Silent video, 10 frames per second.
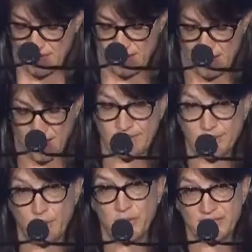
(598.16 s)
Uh, it's
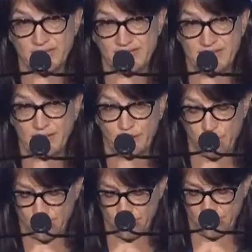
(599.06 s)
almost a sine
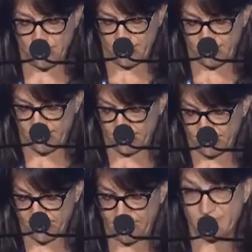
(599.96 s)
qua non, I think.
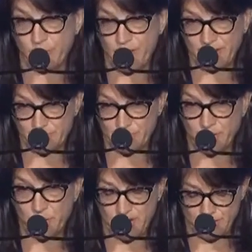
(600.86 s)
It's a writer's
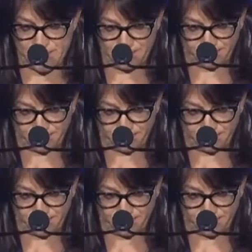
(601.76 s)
requirement.